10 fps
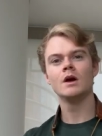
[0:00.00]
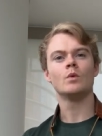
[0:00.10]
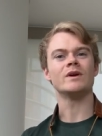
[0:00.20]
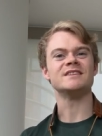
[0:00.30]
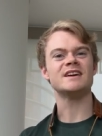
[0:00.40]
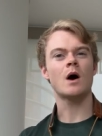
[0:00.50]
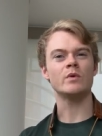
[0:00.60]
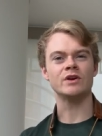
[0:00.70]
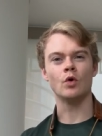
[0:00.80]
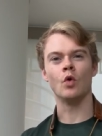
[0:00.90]
When in doubt, we
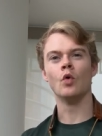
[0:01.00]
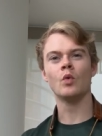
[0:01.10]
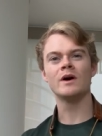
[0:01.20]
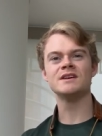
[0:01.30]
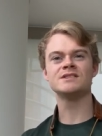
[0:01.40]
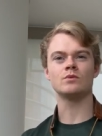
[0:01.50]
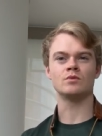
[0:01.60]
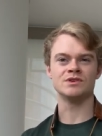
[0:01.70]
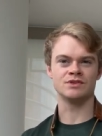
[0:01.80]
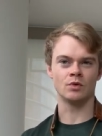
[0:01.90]
can always
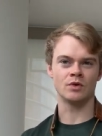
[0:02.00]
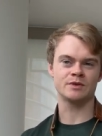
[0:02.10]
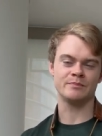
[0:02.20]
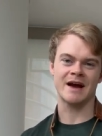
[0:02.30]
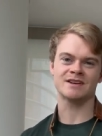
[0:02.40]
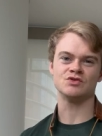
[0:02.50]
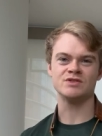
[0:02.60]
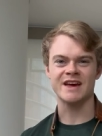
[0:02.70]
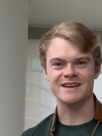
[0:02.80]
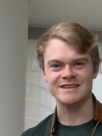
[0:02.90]
resort back to
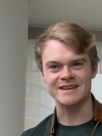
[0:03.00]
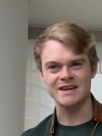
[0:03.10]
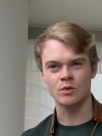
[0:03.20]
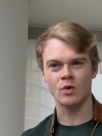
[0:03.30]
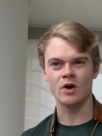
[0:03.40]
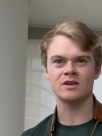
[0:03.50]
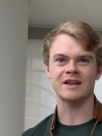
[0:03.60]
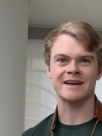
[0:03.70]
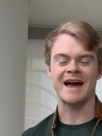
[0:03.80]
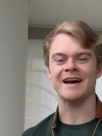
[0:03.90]
technique work
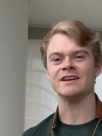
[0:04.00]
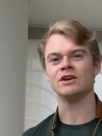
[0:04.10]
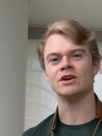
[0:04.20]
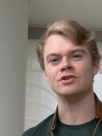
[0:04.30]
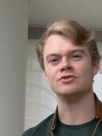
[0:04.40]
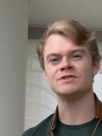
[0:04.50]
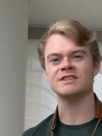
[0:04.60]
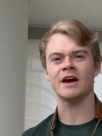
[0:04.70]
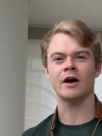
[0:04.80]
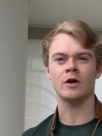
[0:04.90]
like adding a new
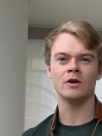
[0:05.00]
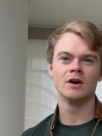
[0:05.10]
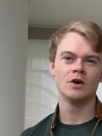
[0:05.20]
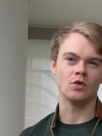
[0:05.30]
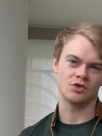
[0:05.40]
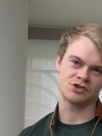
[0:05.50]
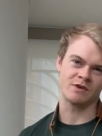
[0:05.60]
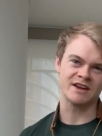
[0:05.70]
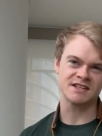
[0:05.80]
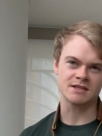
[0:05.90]
scale or
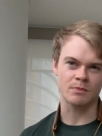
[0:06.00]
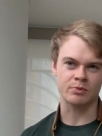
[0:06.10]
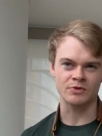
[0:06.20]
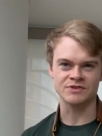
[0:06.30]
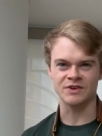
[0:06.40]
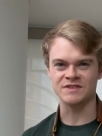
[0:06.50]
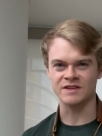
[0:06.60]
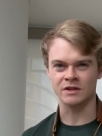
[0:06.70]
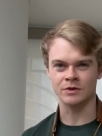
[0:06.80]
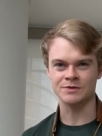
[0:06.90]
shredding some approach notes and
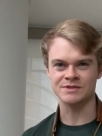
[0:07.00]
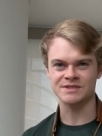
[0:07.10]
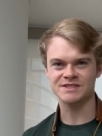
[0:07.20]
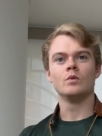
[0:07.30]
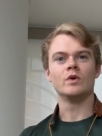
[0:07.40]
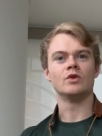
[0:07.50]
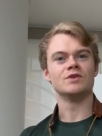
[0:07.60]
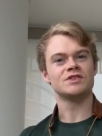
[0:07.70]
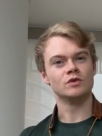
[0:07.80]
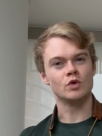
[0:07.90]
enclosures. We can
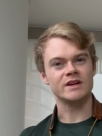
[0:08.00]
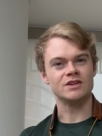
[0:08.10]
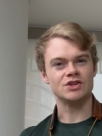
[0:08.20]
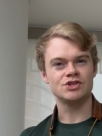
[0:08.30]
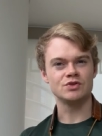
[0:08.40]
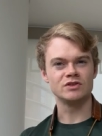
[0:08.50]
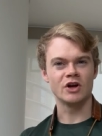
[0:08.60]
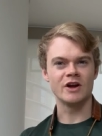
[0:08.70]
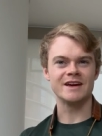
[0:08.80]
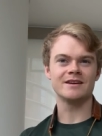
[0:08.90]
also look into tune
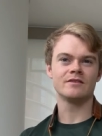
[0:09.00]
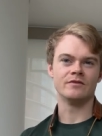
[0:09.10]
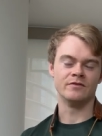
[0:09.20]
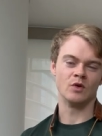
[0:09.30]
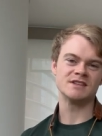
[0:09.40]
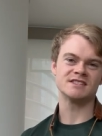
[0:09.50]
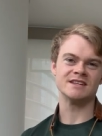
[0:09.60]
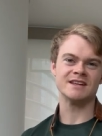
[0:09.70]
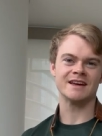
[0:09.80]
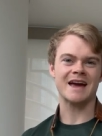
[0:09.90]
learning, voice
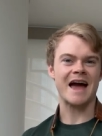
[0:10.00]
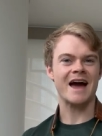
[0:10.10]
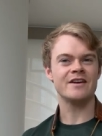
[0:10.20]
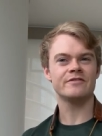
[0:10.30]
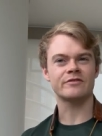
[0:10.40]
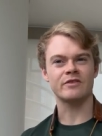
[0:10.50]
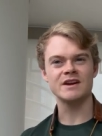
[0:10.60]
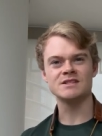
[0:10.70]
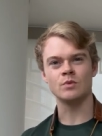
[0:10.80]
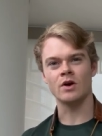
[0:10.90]
leading, and
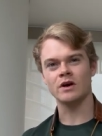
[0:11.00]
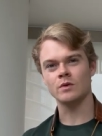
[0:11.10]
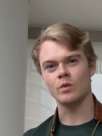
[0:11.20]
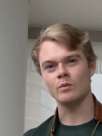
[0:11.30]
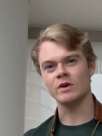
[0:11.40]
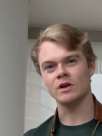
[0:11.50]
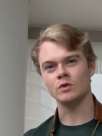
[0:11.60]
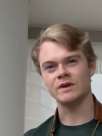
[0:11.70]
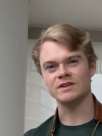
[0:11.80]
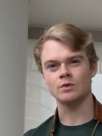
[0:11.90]
phrase work when we are
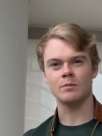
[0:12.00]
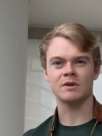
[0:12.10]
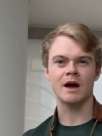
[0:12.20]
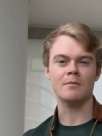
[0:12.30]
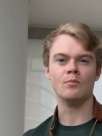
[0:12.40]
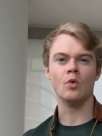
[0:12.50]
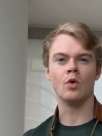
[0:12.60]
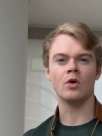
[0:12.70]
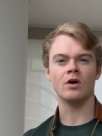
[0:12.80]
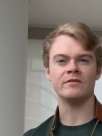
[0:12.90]
looking to apply
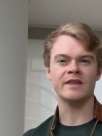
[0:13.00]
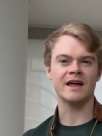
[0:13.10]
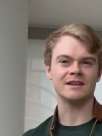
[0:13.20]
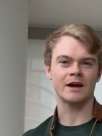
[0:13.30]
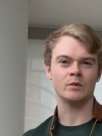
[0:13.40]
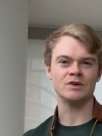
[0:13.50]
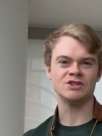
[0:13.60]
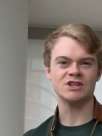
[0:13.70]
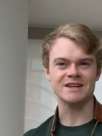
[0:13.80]
more of that language